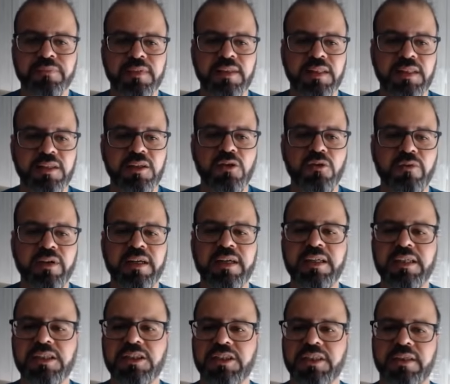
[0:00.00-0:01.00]
You will
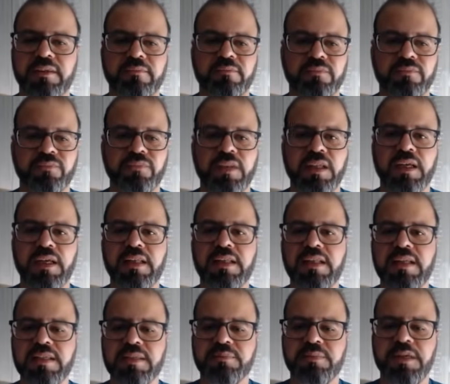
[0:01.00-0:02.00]
reach here. In
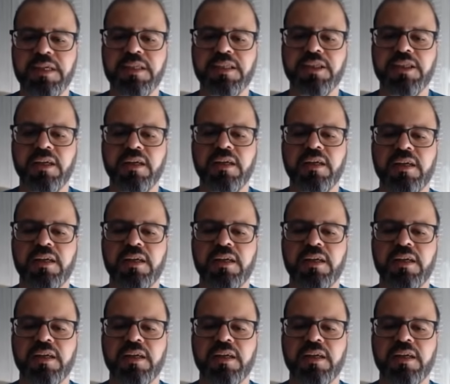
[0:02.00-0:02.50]
this page,